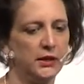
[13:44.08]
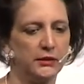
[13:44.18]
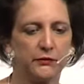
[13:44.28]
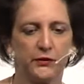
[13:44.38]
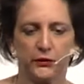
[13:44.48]
And
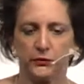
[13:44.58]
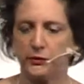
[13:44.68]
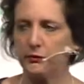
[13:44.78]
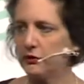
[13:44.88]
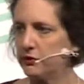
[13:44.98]
the first
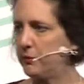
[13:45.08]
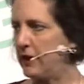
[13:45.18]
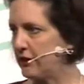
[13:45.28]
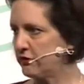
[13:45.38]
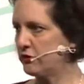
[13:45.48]
one was the
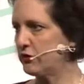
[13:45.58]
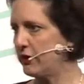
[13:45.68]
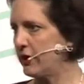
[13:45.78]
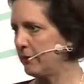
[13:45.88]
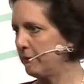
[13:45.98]

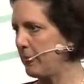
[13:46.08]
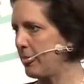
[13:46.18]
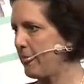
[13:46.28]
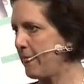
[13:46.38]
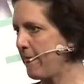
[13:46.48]
passenger
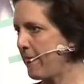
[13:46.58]
app.